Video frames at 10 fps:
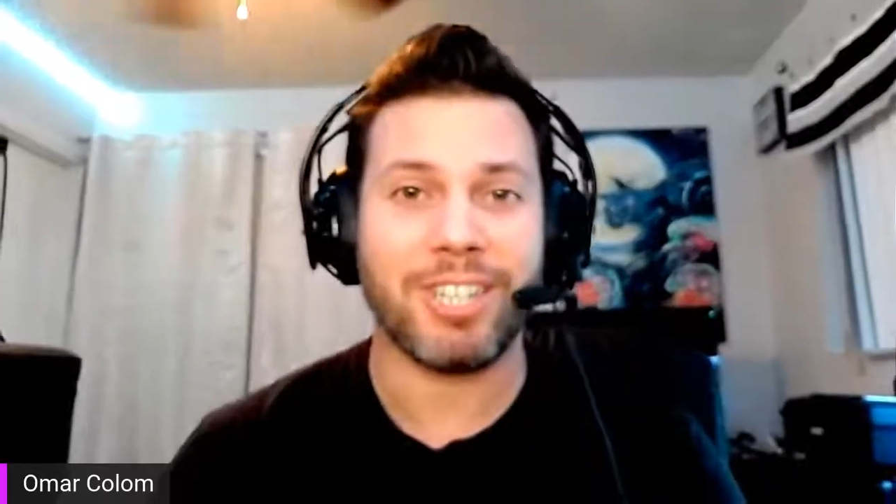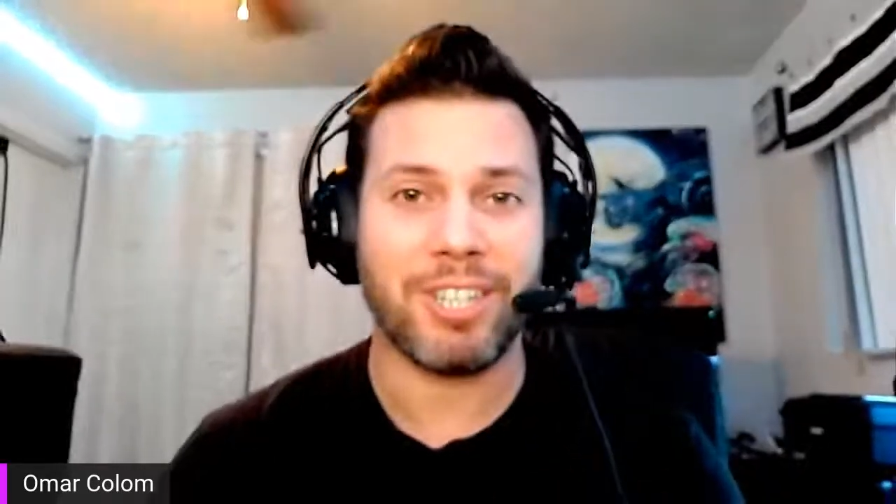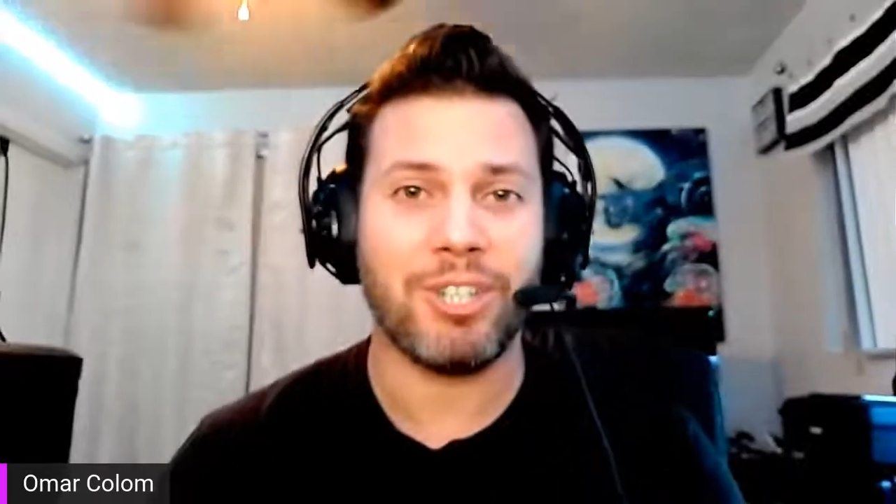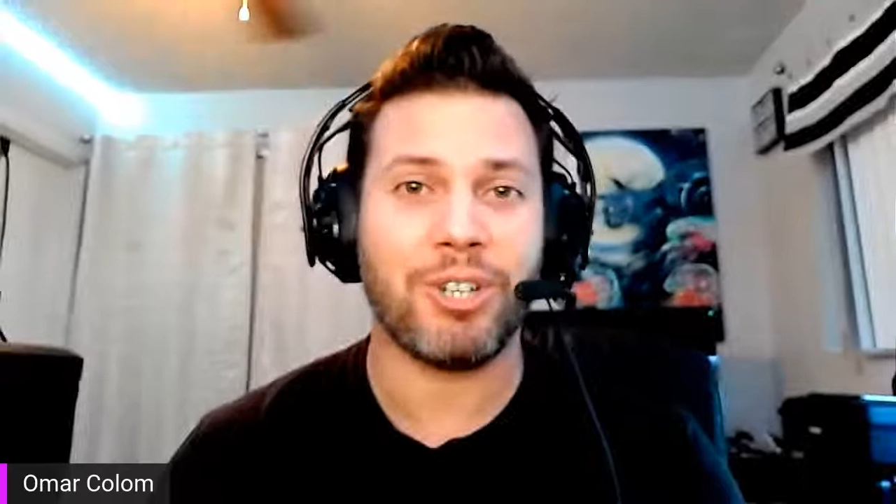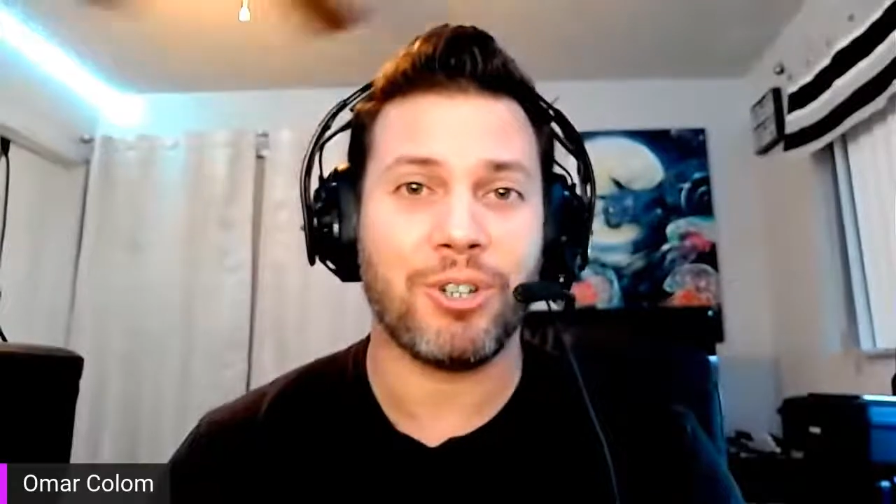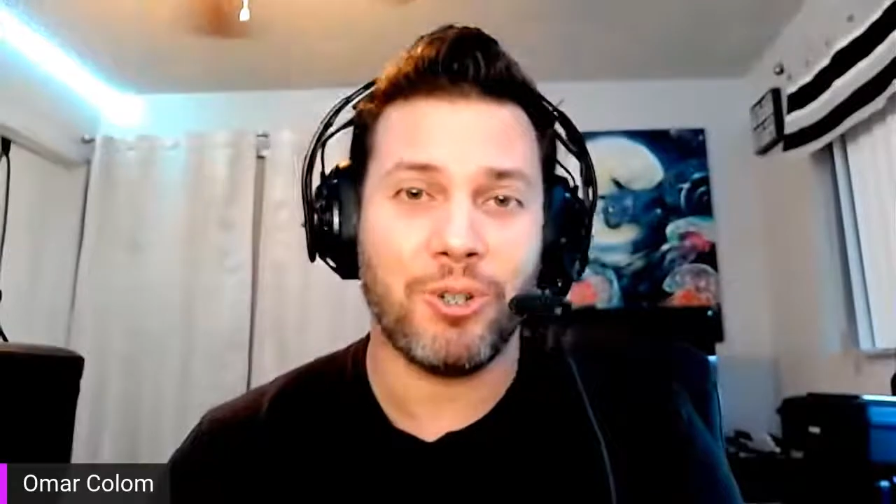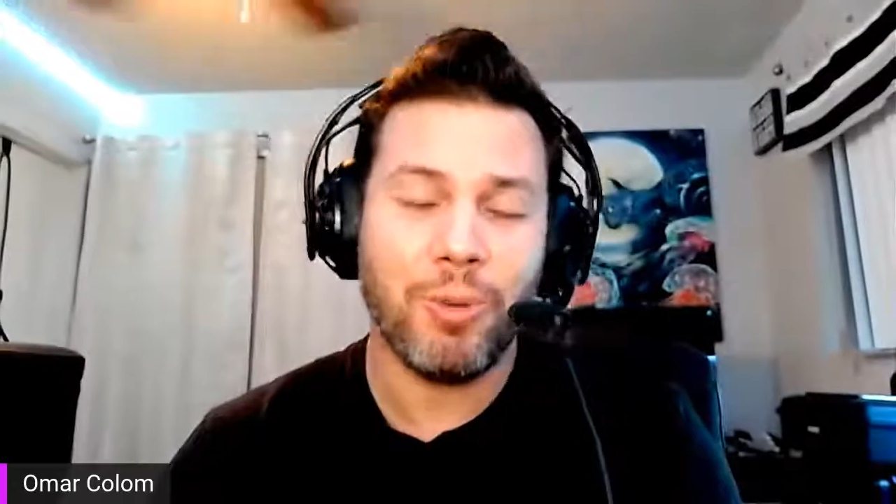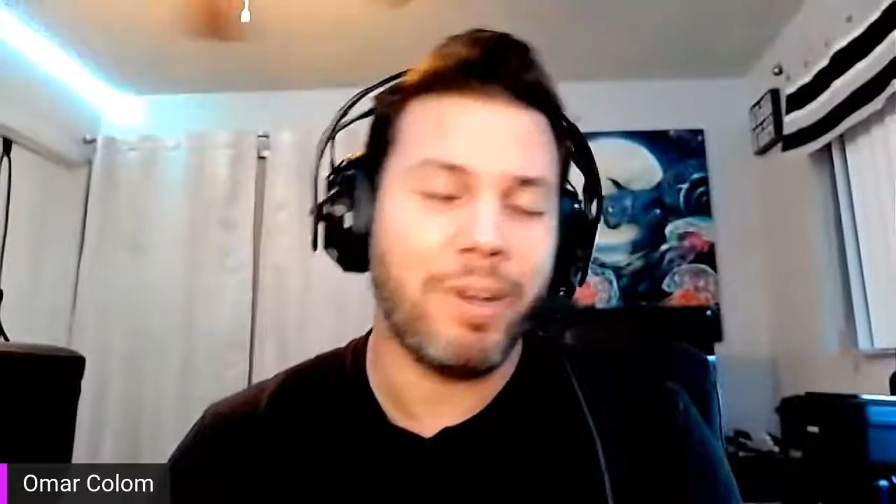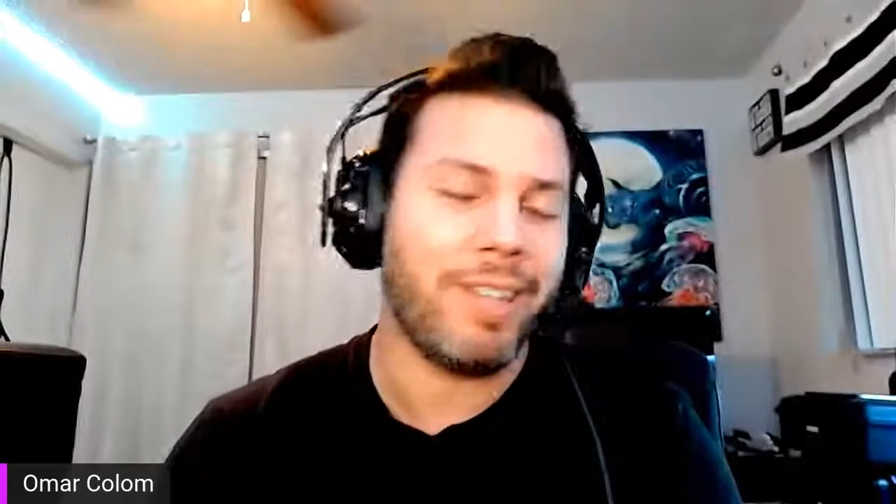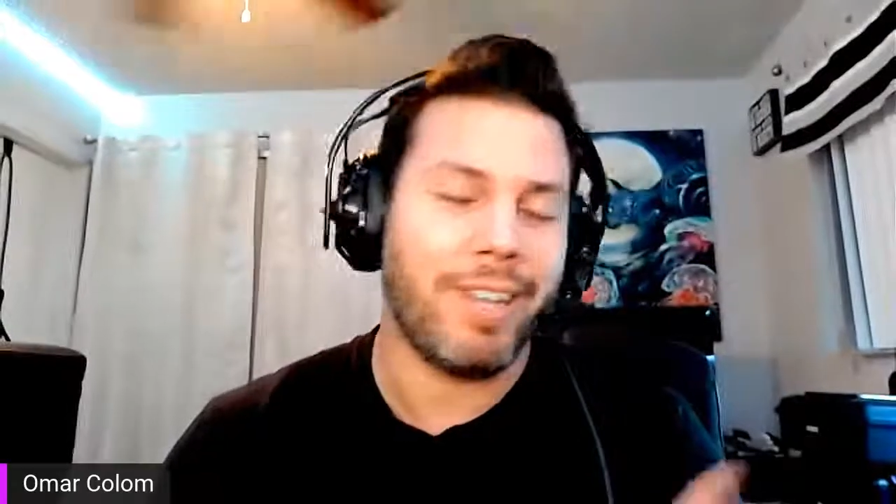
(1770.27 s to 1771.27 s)
because the teachers
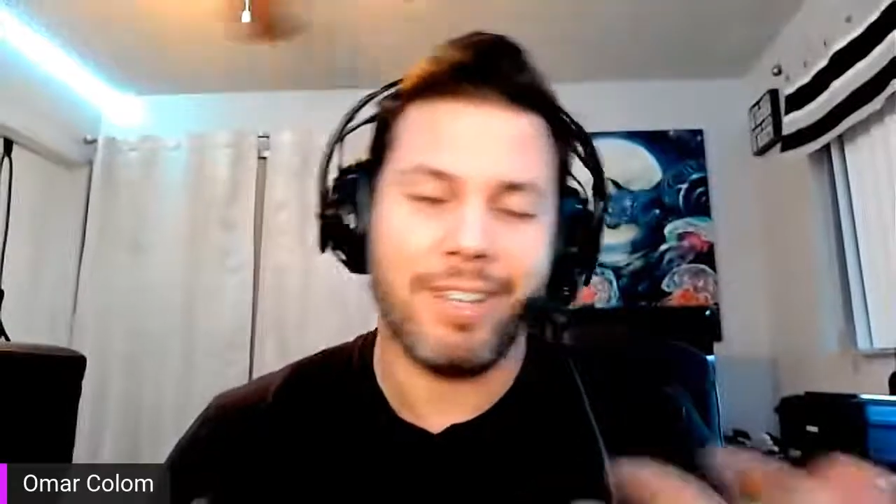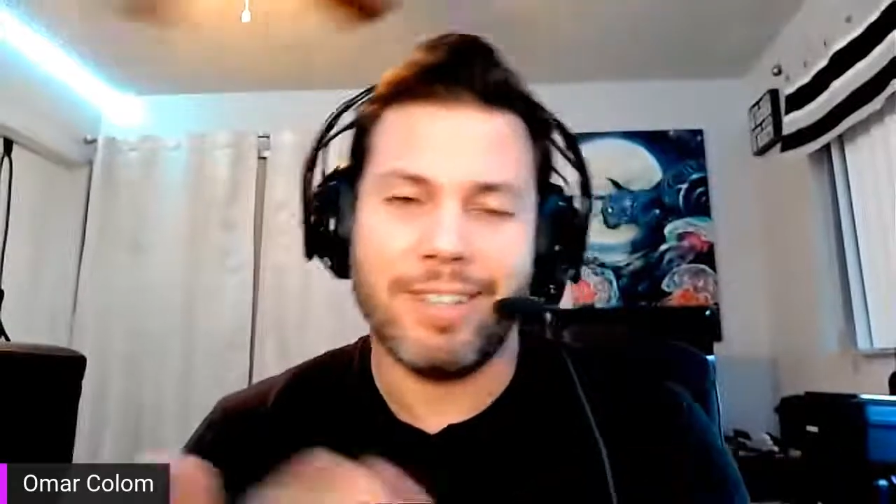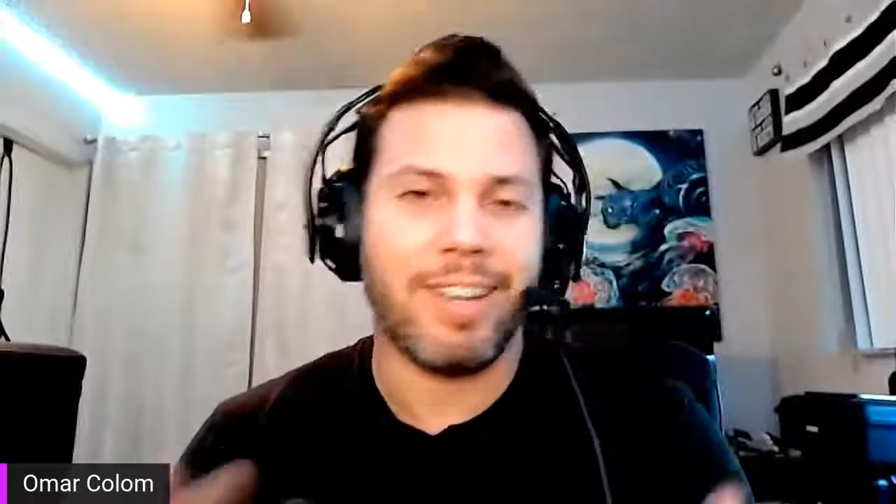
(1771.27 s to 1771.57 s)
knew me and